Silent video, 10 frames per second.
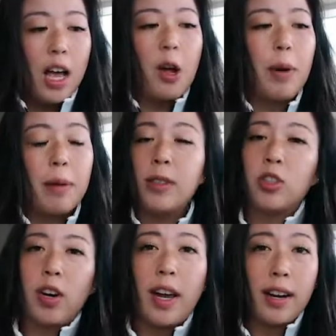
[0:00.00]
I'll probably
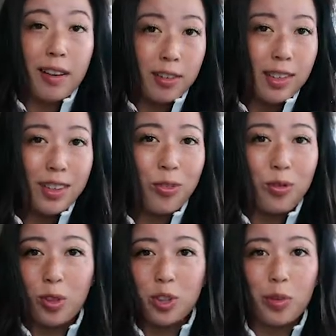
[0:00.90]
try it out in the
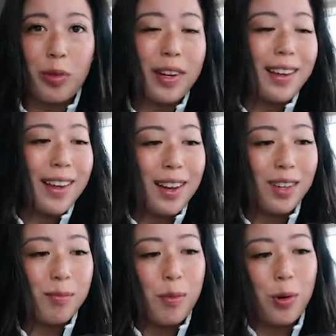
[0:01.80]
future when I
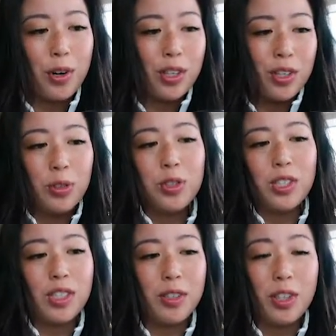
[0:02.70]
get more
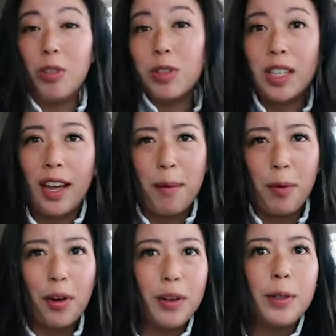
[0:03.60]
used to using M
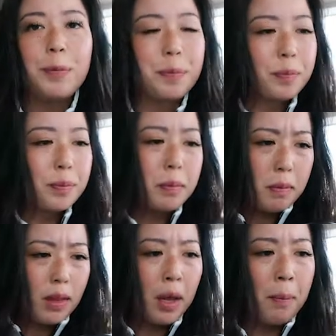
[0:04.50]
curl.
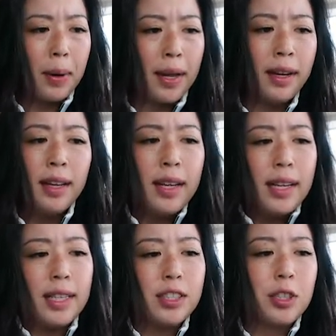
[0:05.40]
But
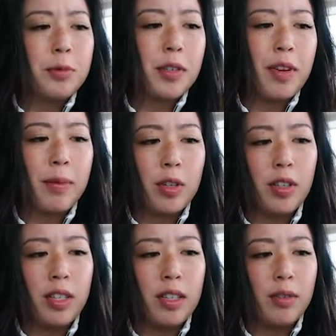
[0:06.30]
in terms of M
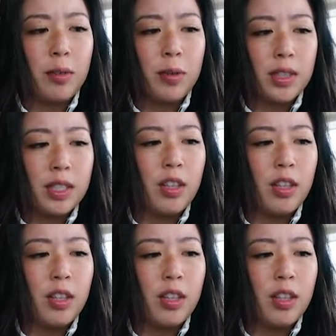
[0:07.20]
curl, it's a